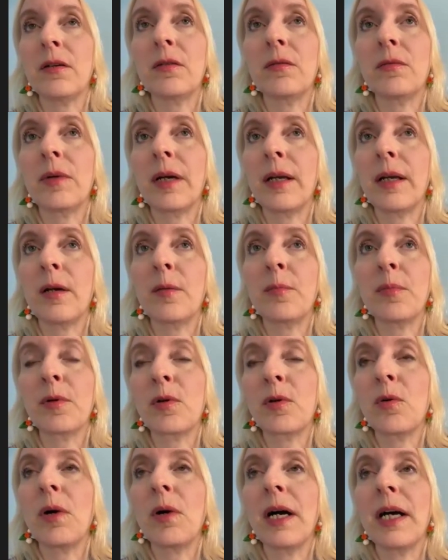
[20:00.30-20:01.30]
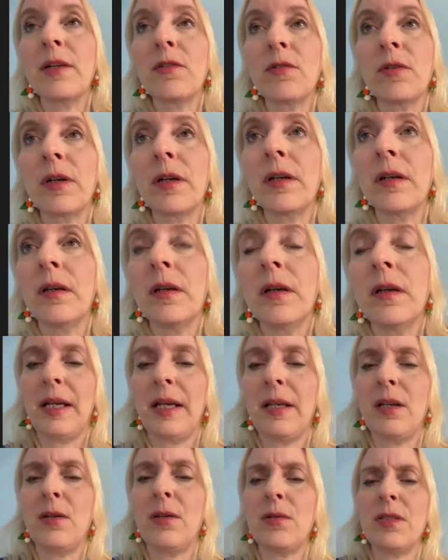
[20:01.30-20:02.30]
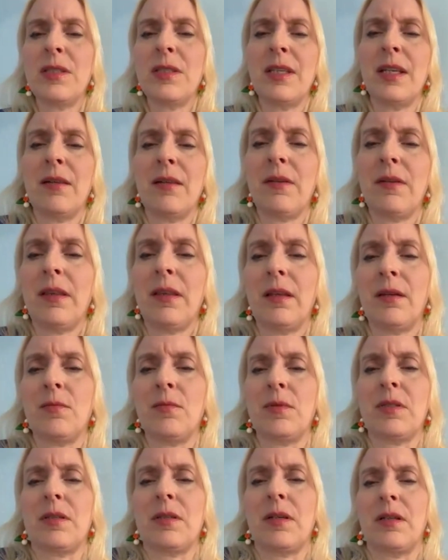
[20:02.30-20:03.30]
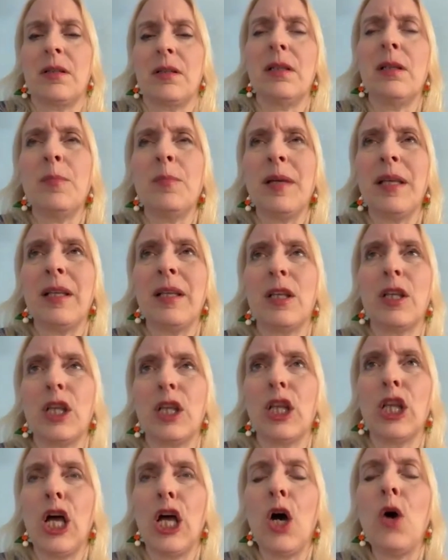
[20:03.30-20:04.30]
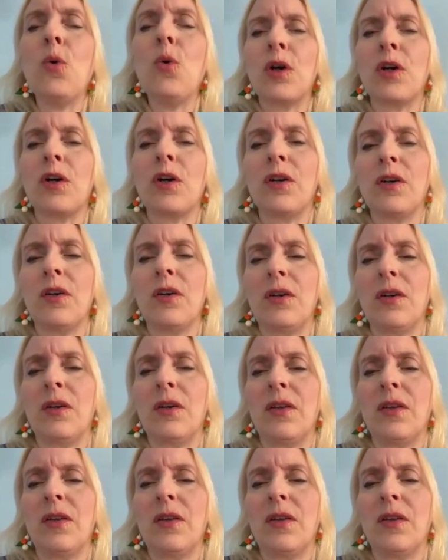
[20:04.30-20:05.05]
in her right upper quadrant, but I noticed that everything was a little bit lower